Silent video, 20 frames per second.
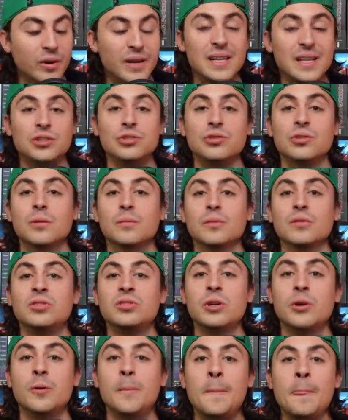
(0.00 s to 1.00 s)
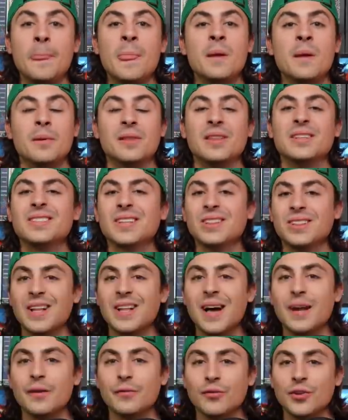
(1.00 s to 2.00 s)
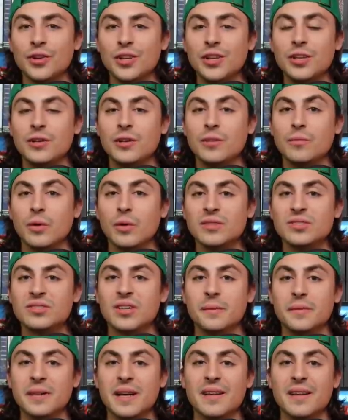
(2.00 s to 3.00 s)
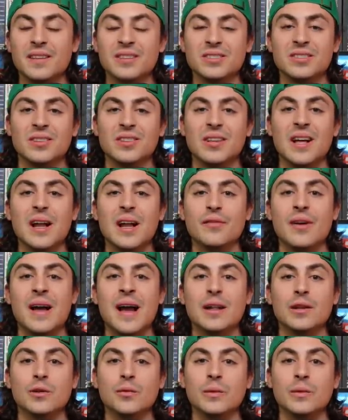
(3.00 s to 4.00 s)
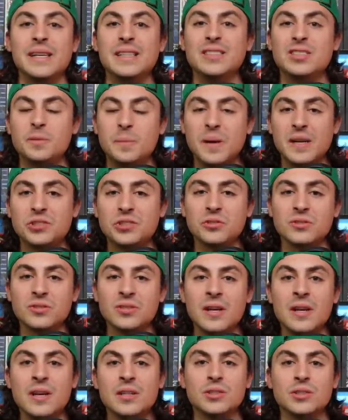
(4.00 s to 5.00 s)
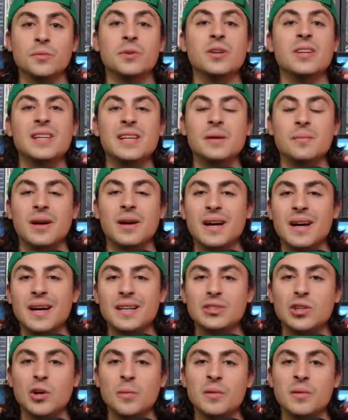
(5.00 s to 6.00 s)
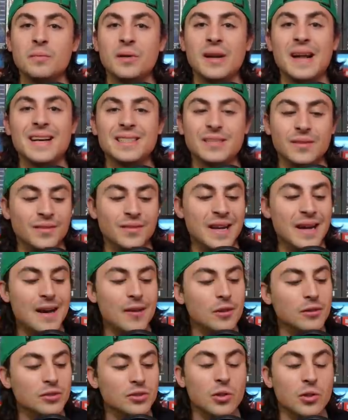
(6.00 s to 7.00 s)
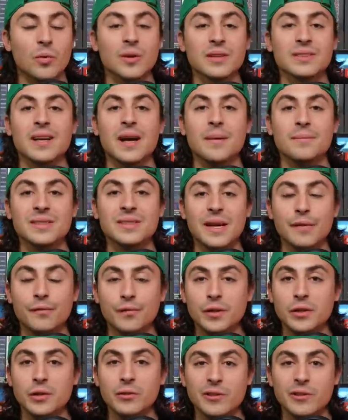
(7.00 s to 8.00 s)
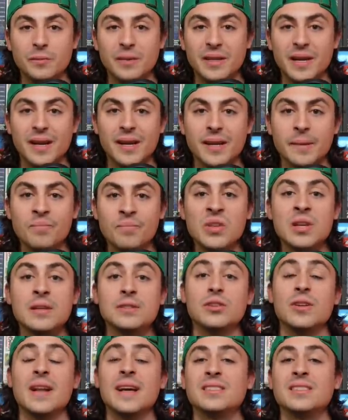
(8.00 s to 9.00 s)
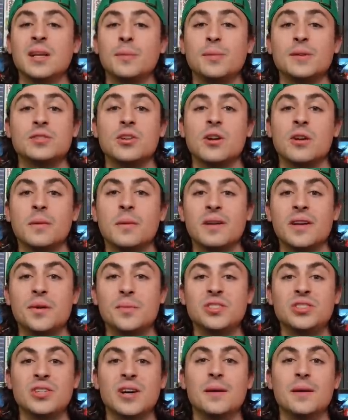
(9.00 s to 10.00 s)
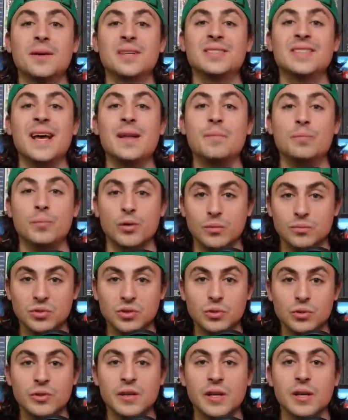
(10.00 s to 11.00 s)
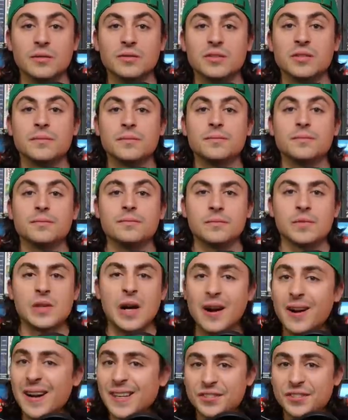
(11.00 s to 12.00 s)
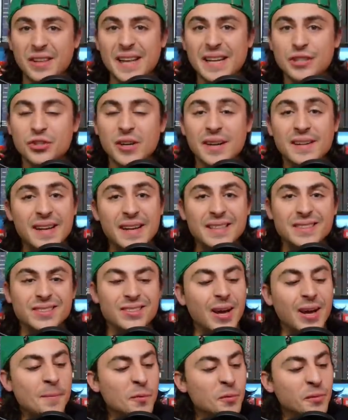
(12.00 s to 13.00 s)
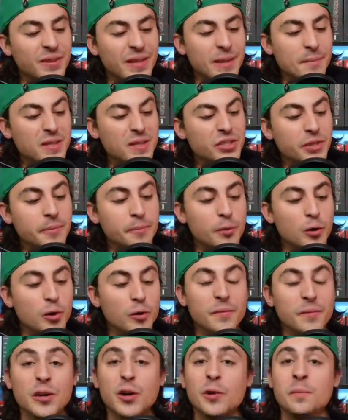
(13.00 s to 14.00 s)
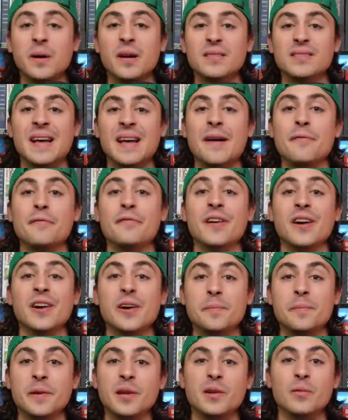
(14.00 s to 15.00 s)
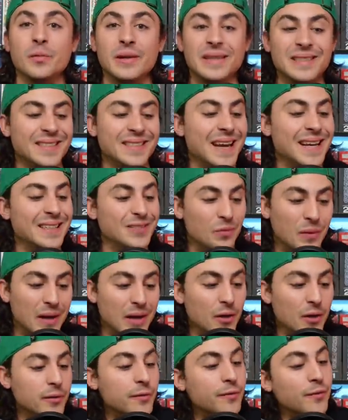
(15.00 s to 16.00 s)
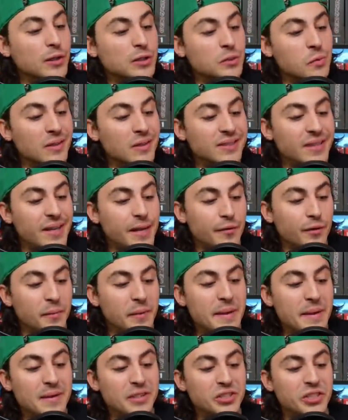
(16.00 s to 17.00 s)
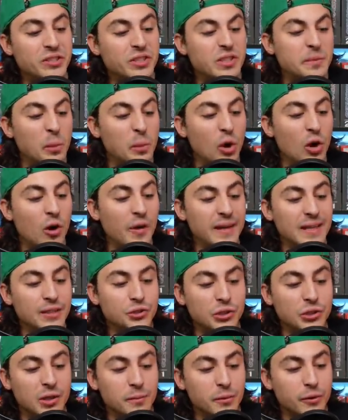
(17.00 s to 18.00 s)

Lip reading: issue number 2, but there's a lot of really good ones coming out. There's a lot of Halloween specials, so I'm going to keep my eyes open, but as of now, those are the ones I'm definitely going to be getting. So next up, let's talk about Image Comics and Boom Studios. Alright, so that trend ain't stopping with Image and Boom. They're about to have very big weeks as well. The first one today from Image is Spawn, issue number